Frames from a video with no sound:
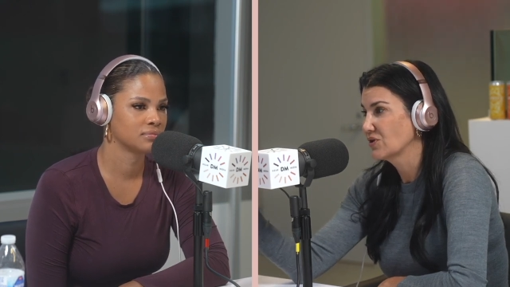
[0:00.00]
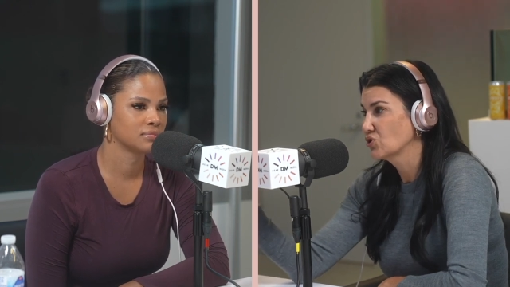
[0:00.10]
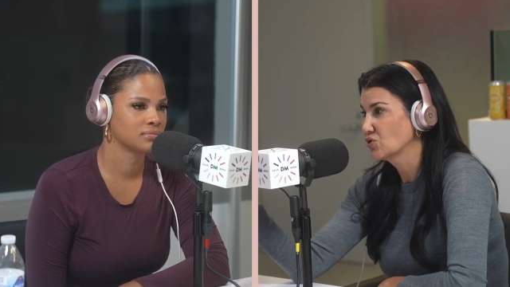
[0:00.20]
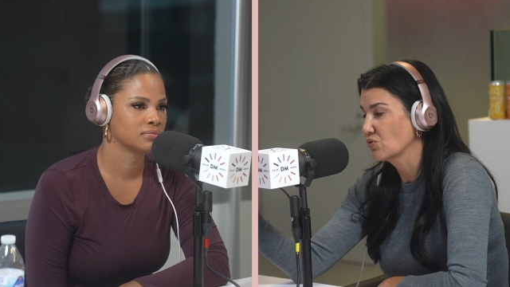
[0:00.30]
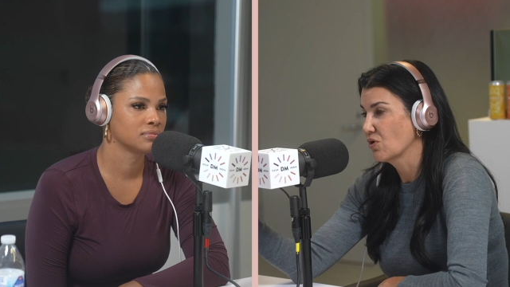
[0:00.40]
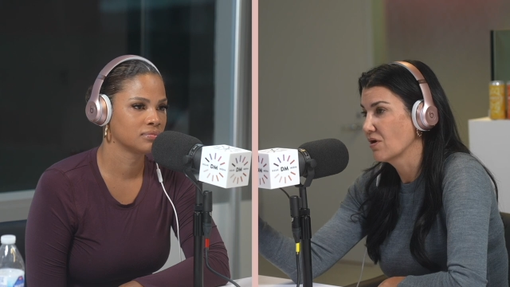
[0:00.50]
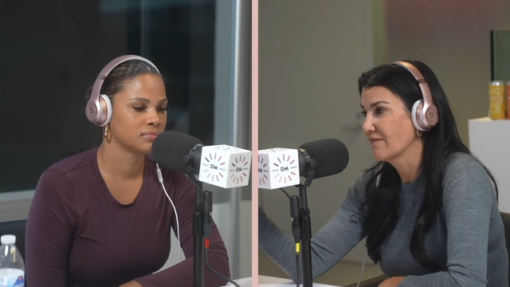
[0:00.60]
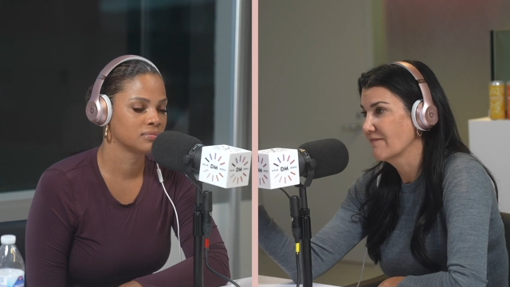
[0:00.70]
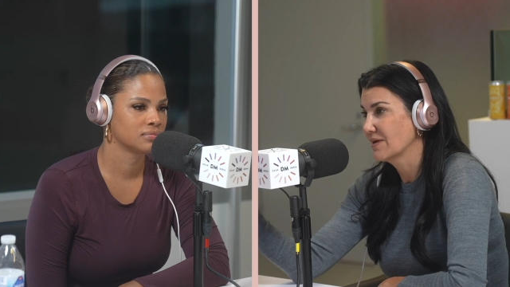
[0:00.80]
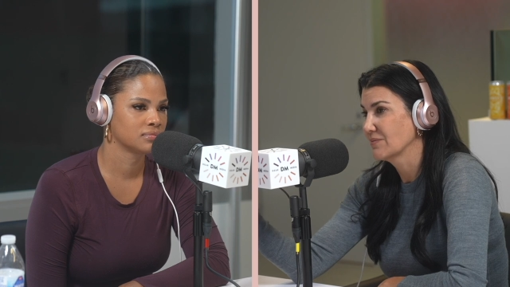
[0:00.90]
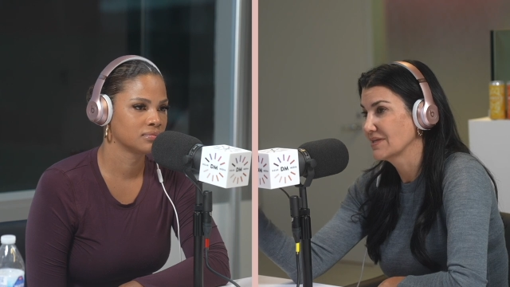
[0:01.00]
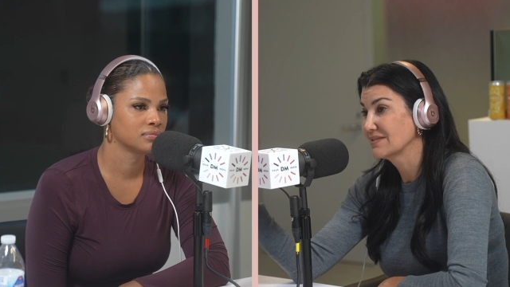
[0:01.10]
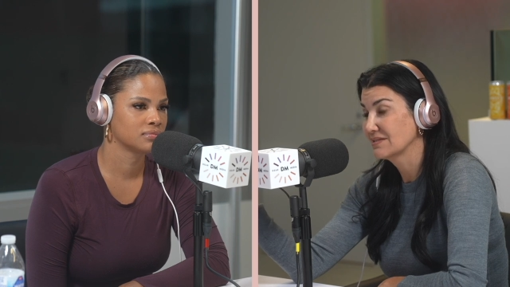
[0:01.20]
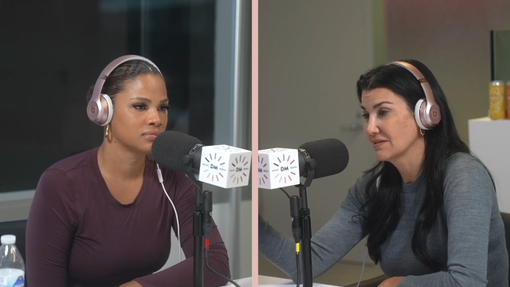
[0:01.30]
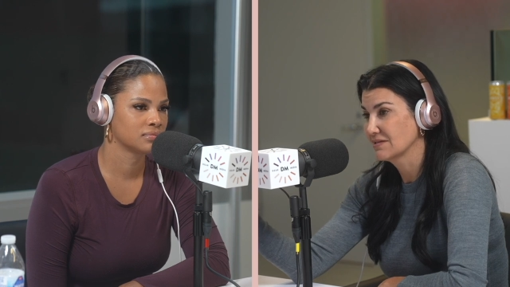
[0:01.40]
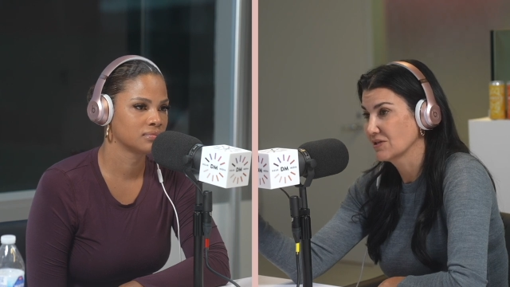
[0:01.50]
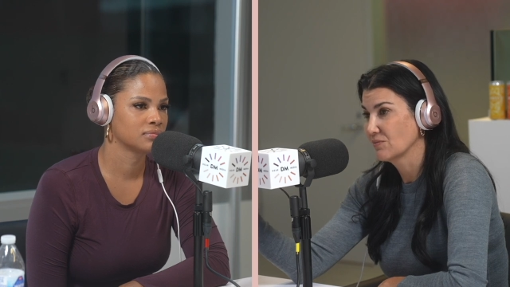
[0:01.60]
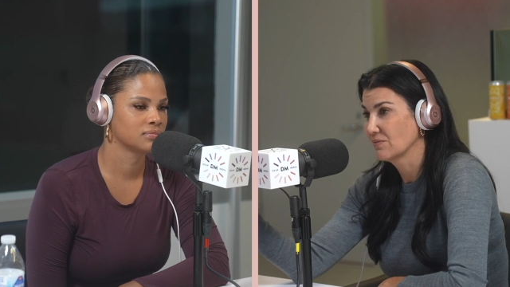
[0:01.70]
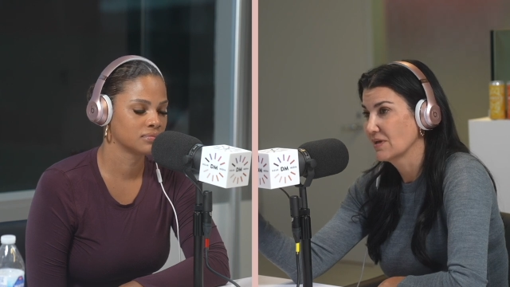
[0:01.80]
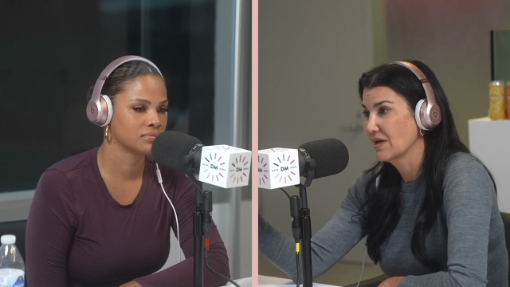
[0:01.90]
Speaker 1: strong family
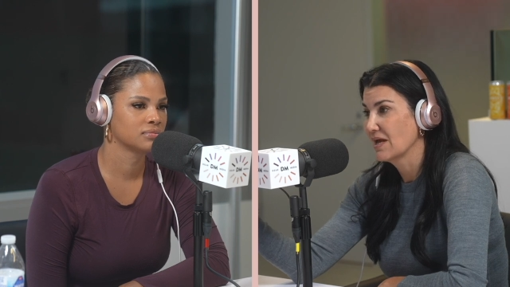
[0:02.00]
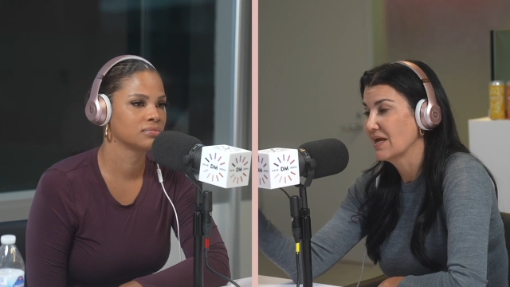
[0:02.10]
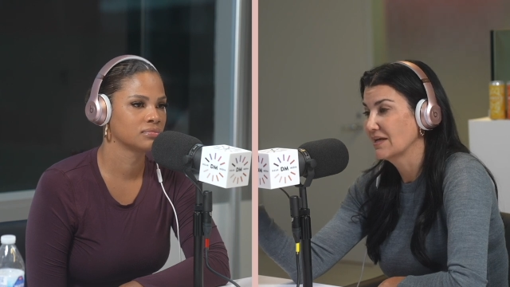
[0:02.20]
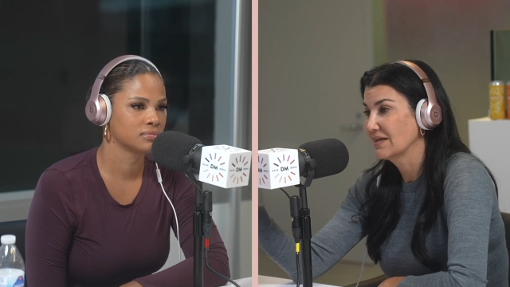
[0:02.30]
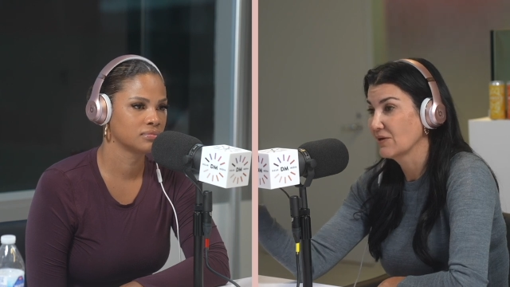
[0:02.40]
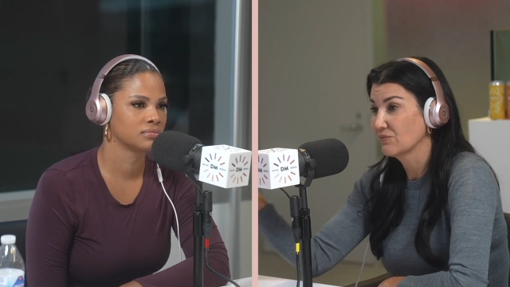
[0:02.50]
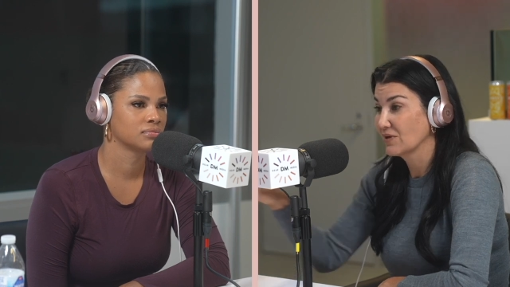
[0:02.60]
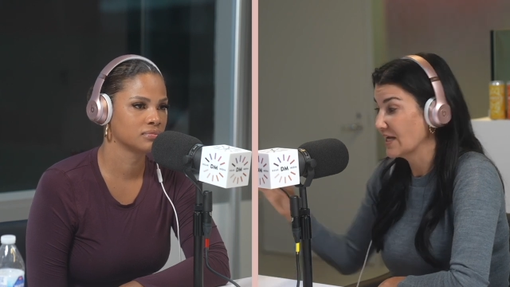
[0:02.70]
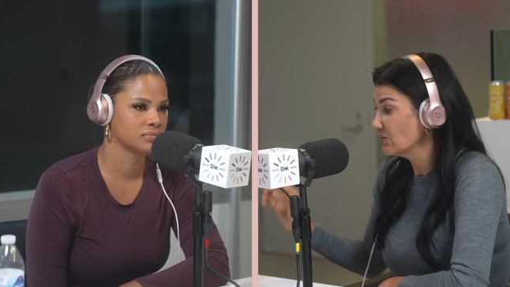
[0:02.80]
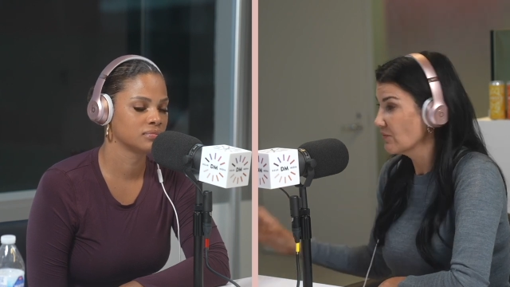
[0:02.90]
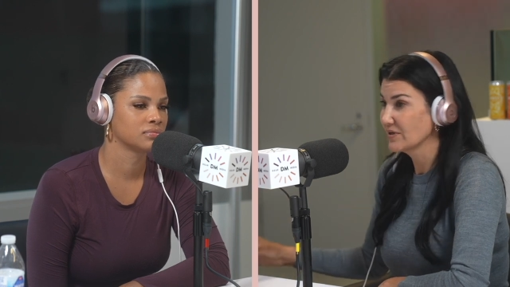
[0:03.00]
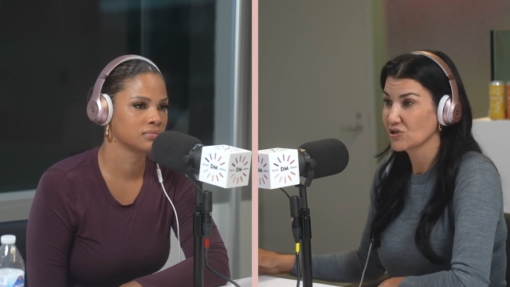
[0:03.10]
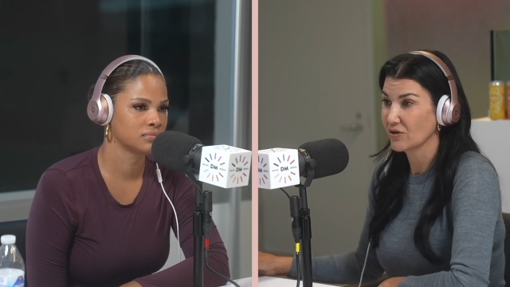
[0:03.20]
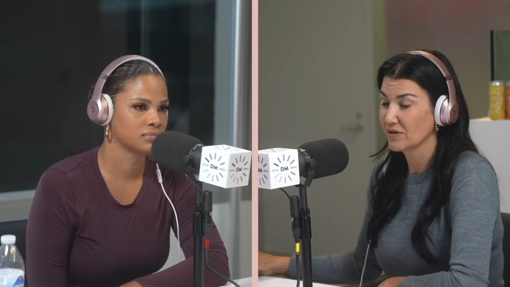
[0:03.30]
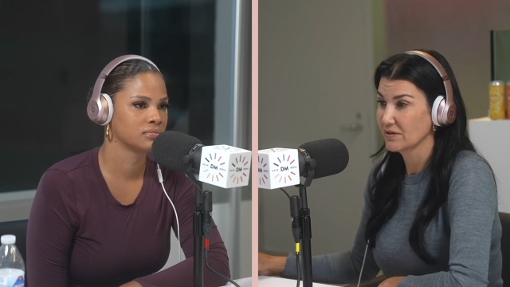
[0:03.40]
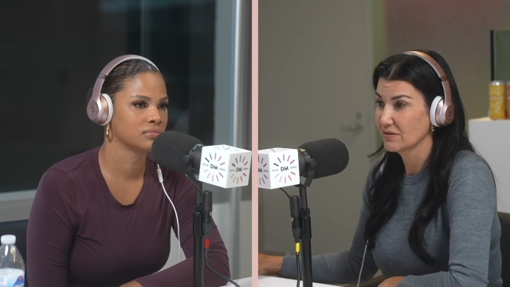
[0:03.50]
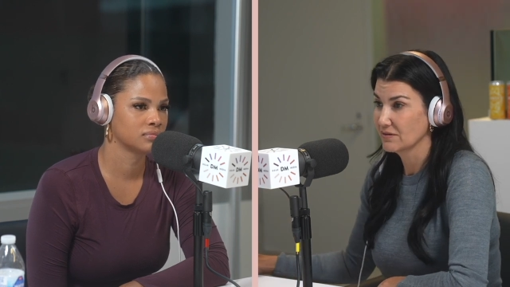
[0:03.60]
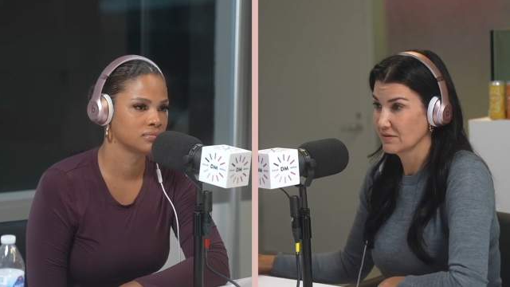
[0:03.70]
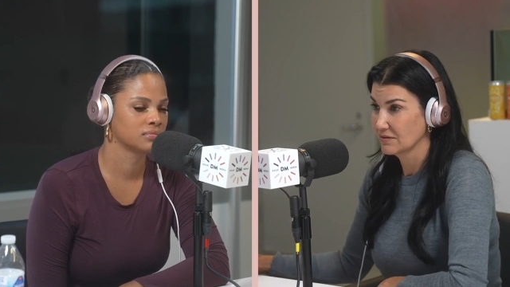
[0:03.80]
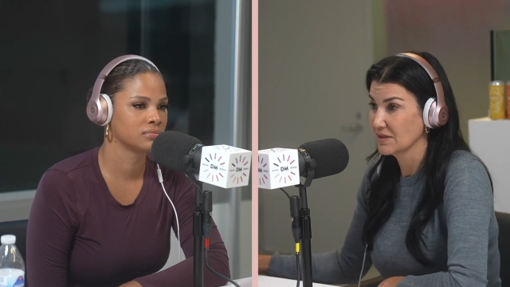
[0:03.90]
system. And again, kind of where we started
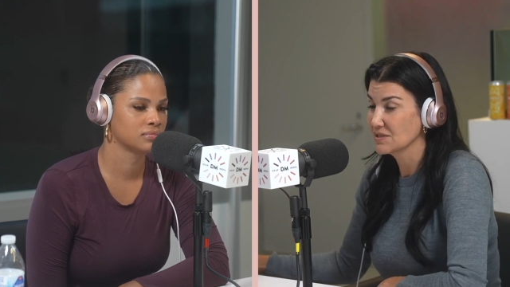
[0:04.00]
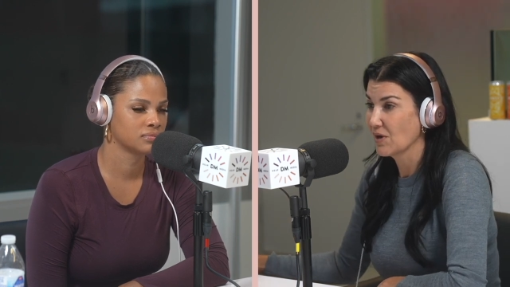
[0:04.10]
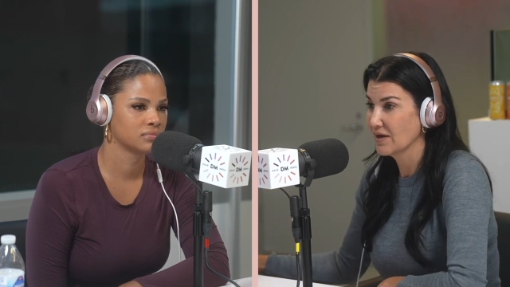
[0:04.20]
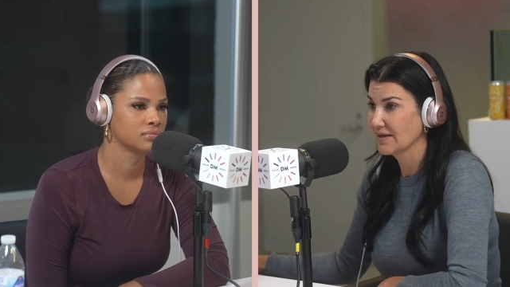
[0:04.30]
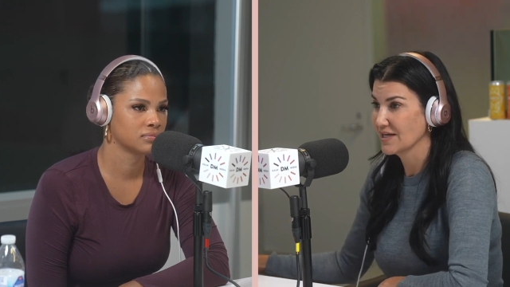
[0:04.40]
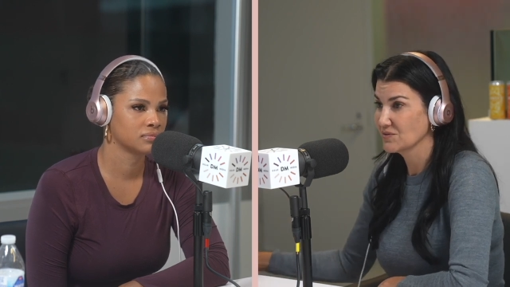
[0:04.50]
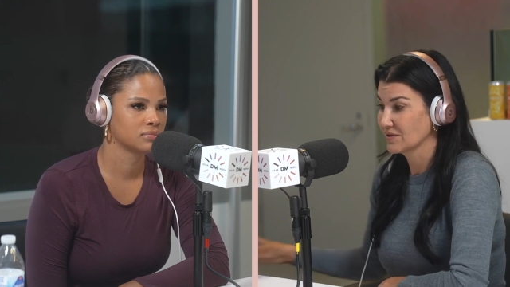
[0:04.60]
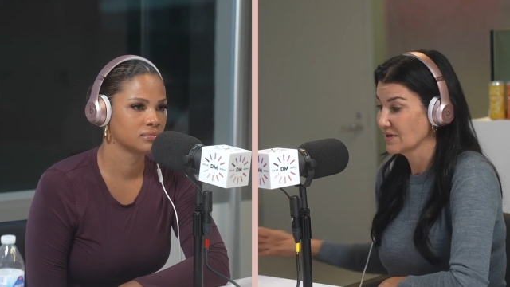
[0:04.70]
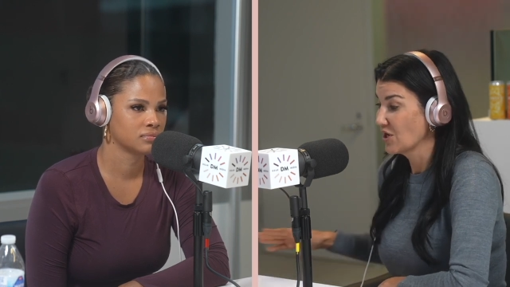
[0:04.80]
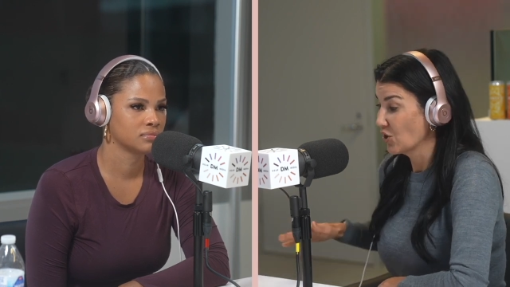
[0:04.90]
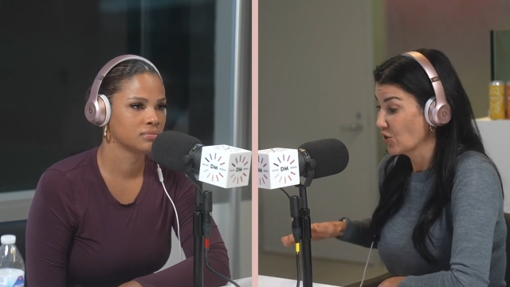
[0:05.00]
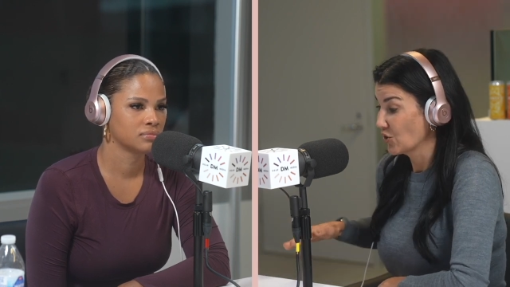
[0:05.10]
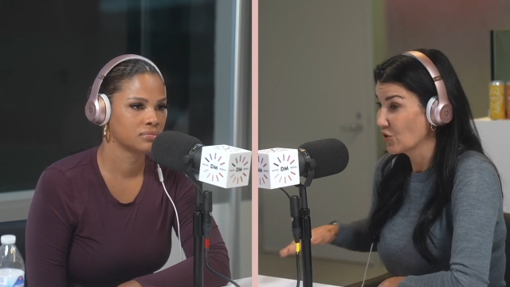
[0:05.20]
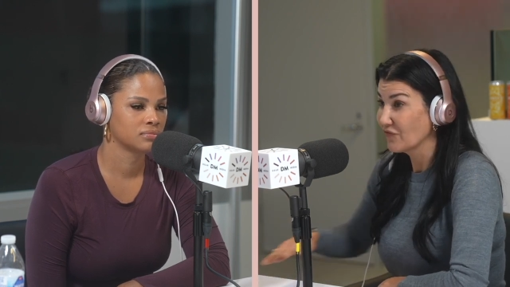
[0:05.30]
this podcast, when her